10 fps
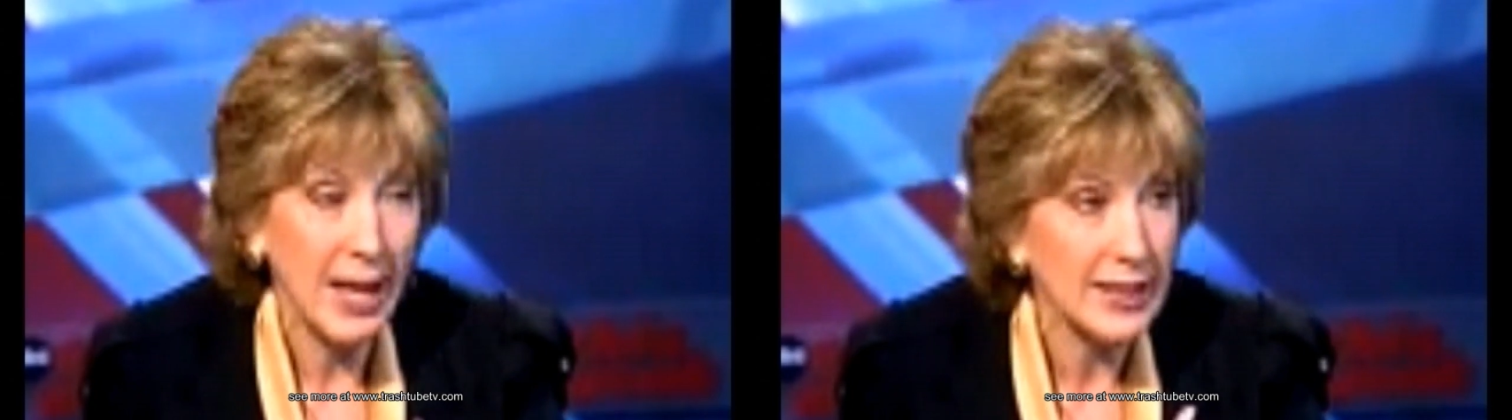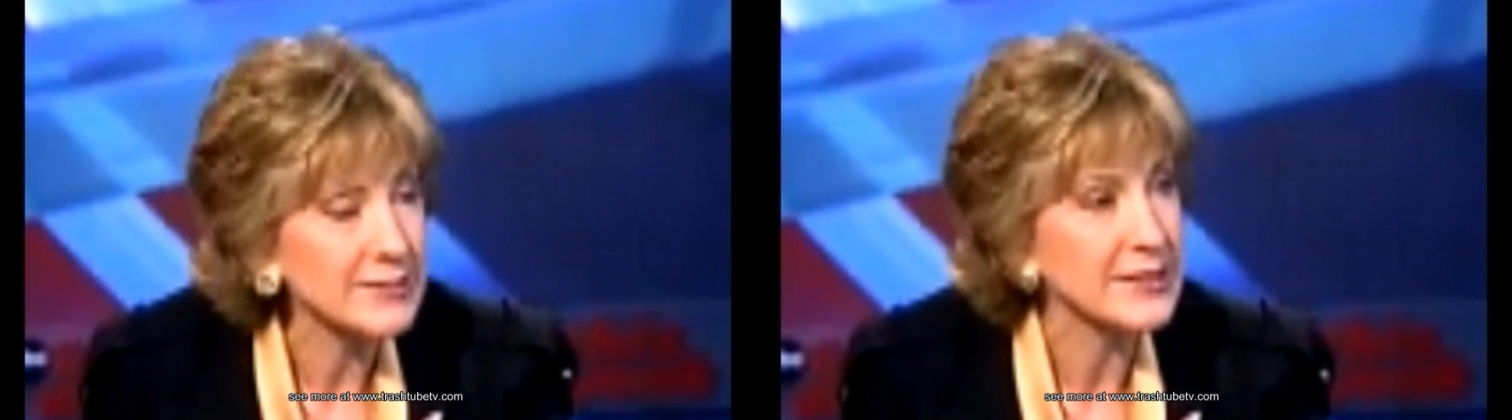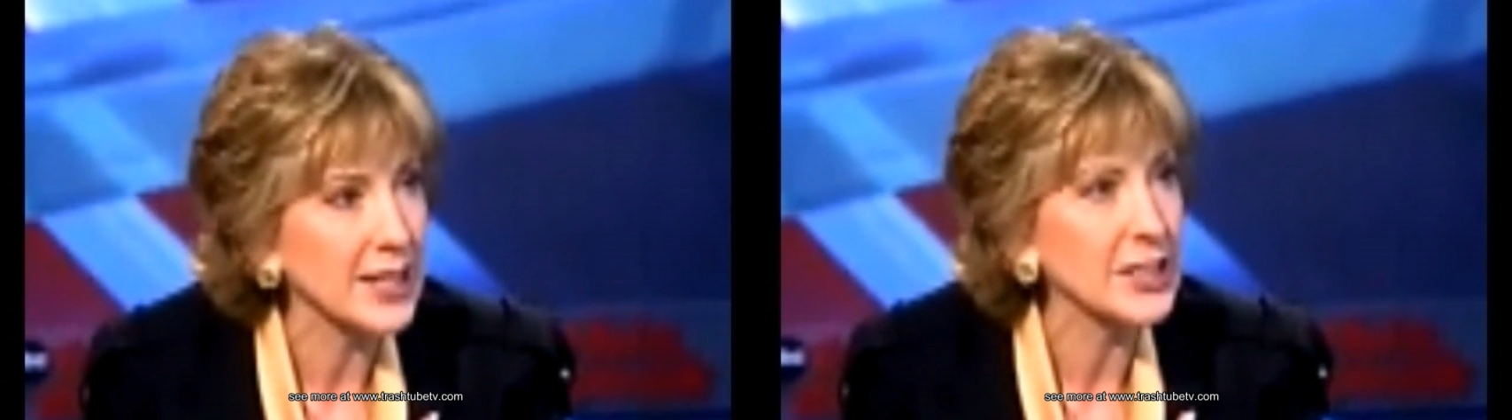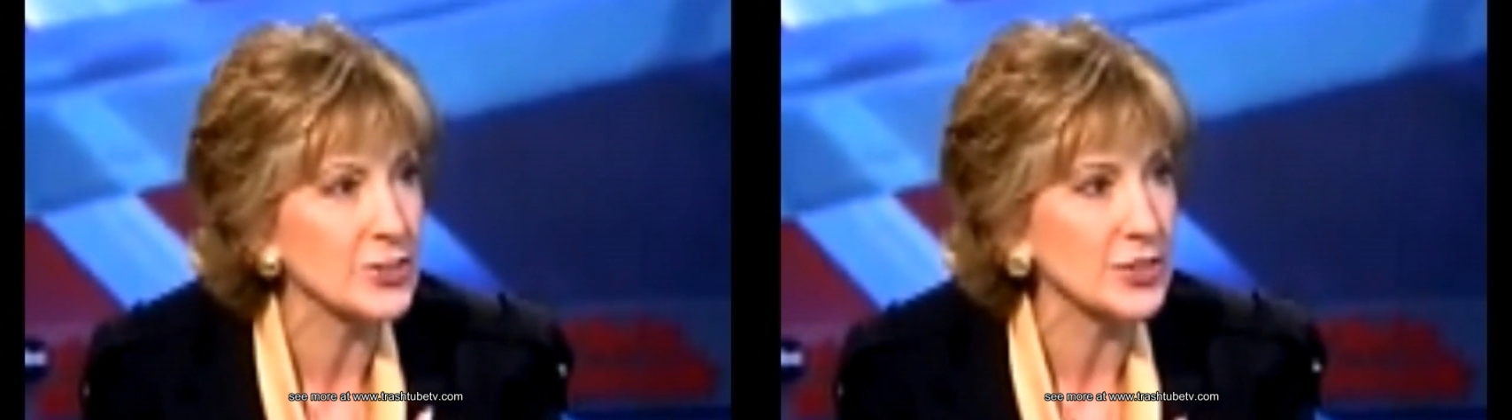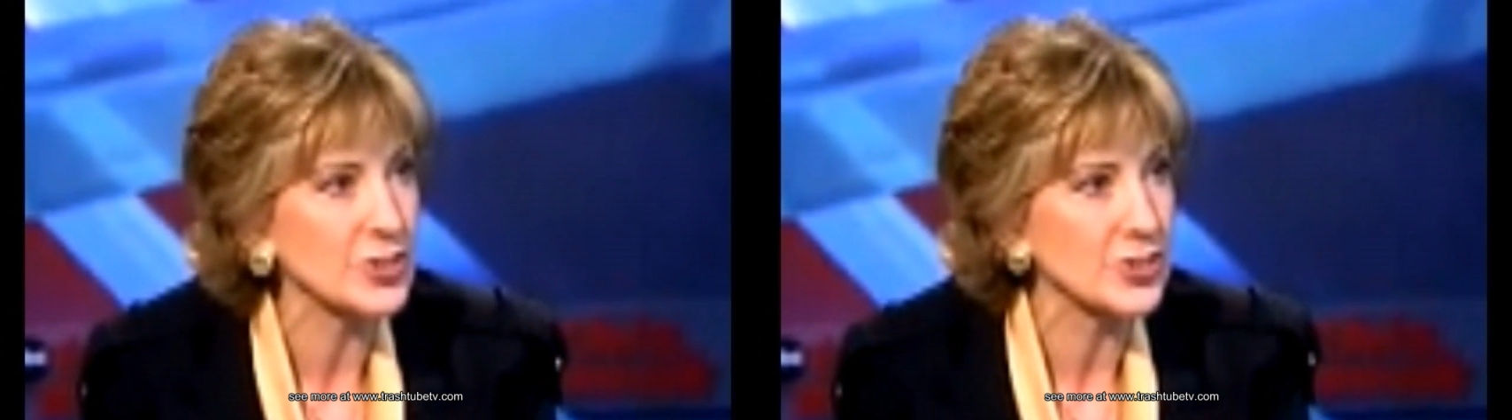and how they should
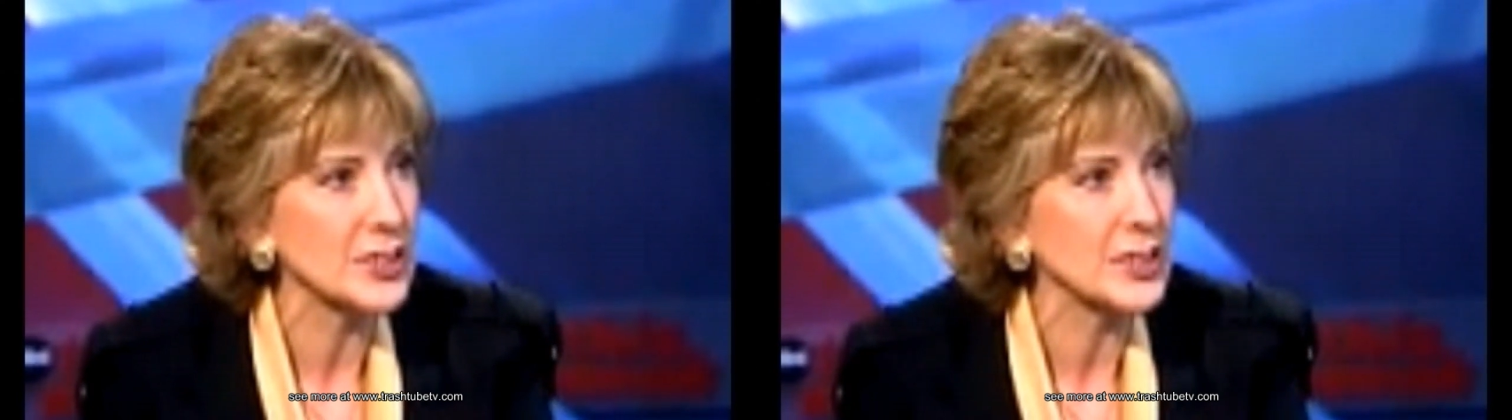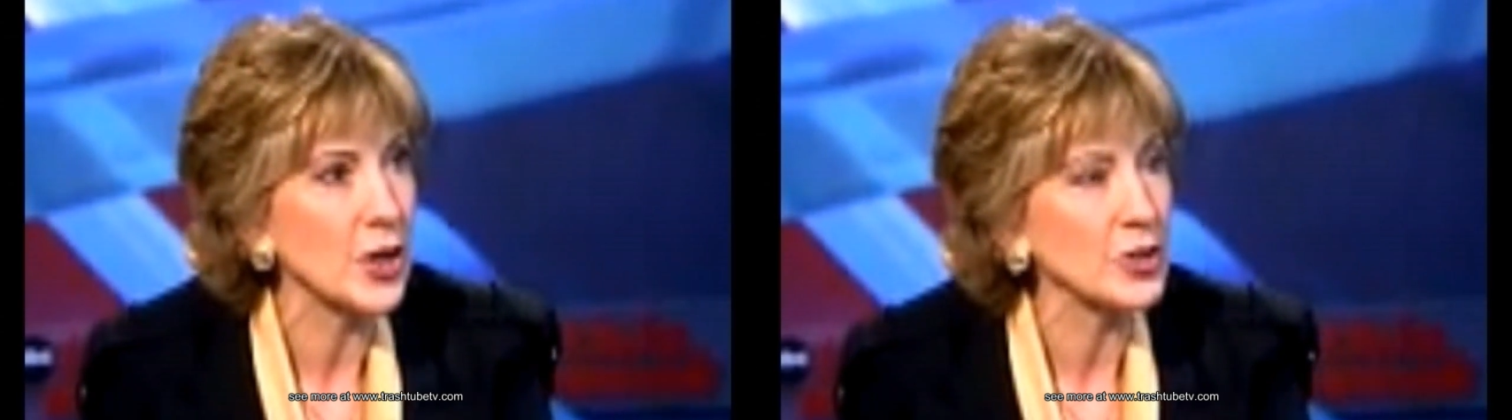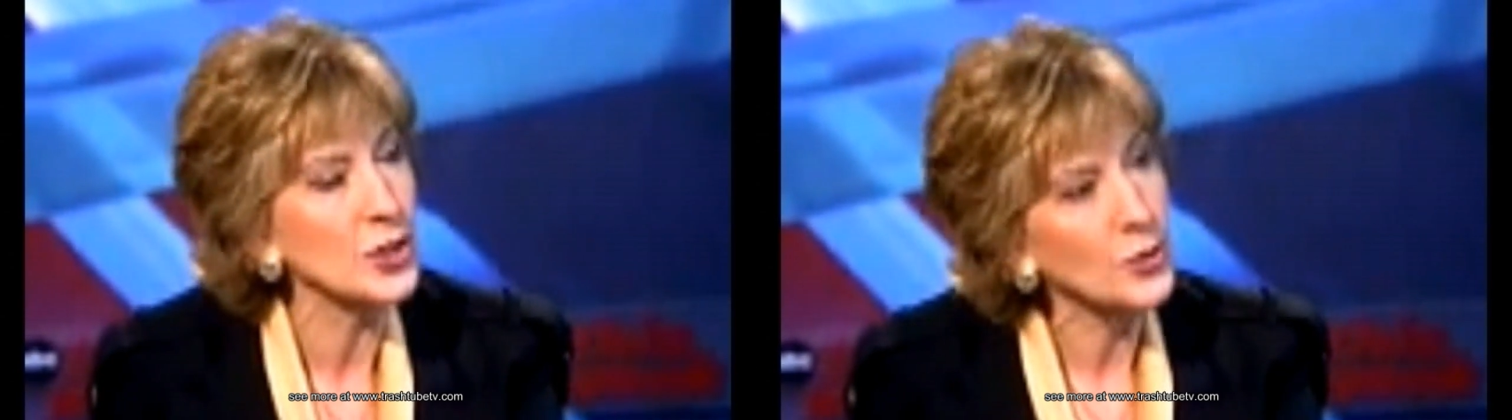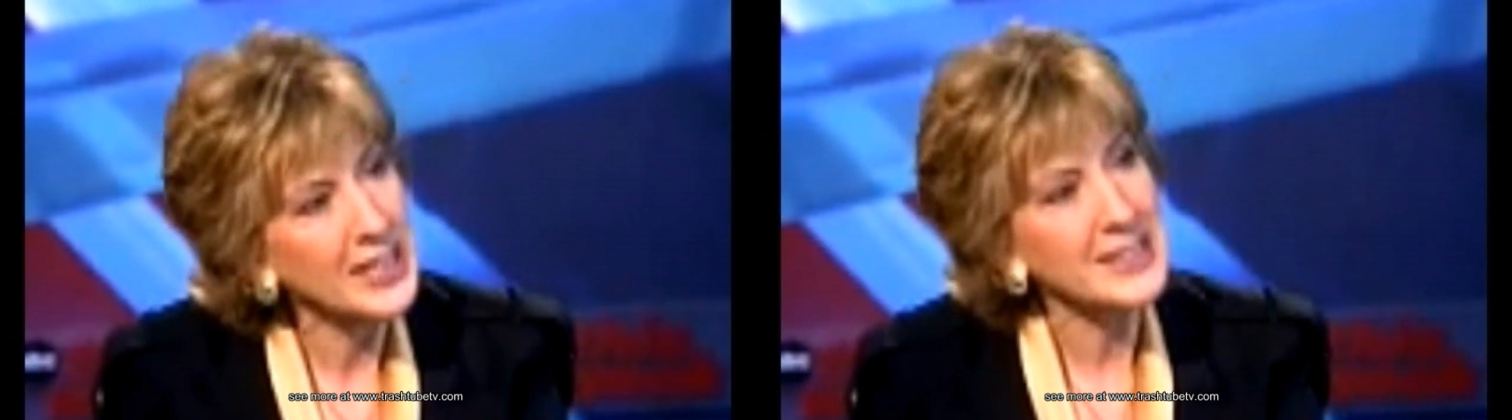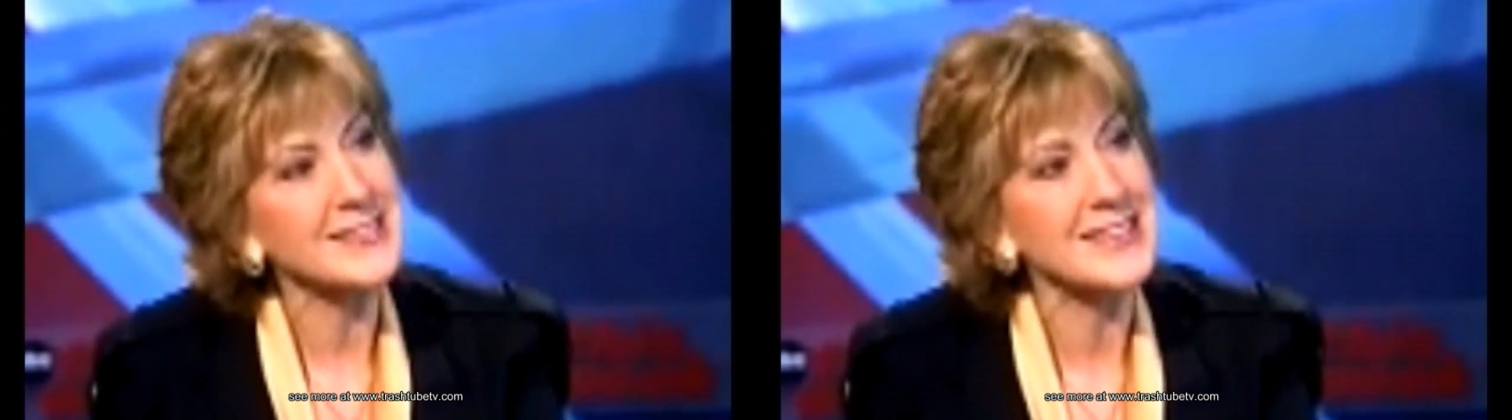fix it now that
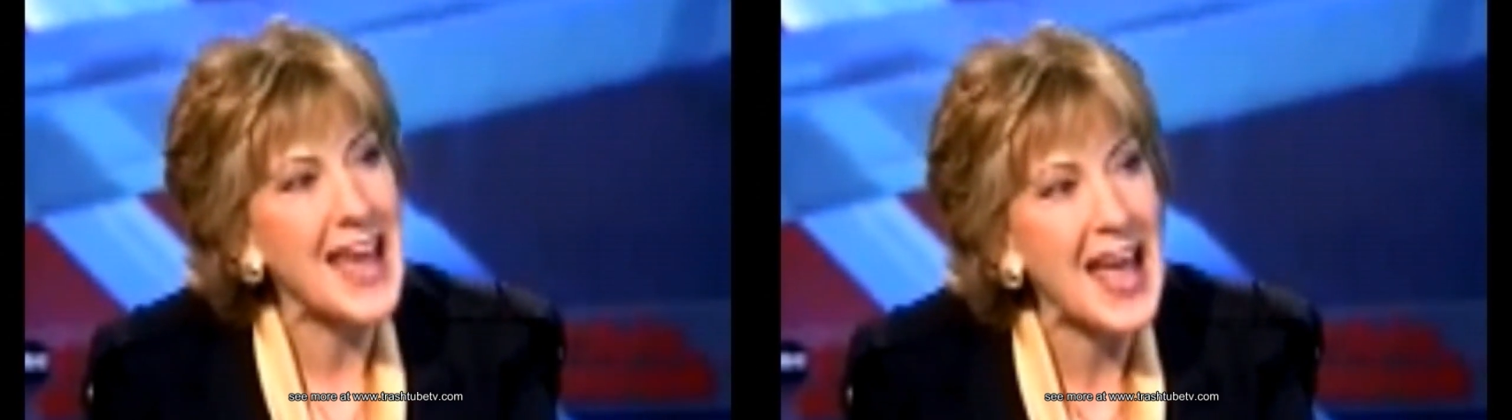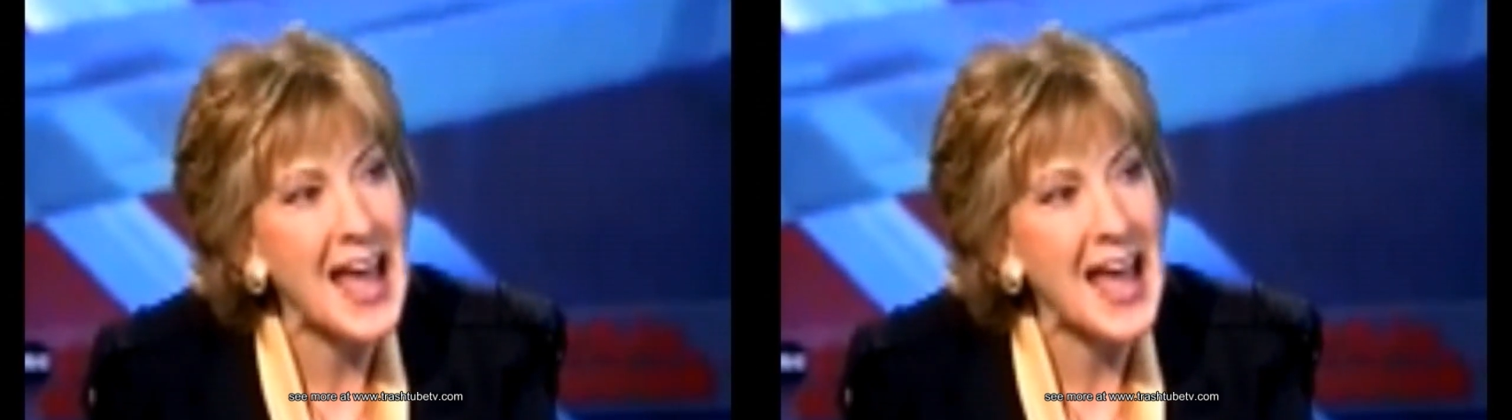Mark Hurd is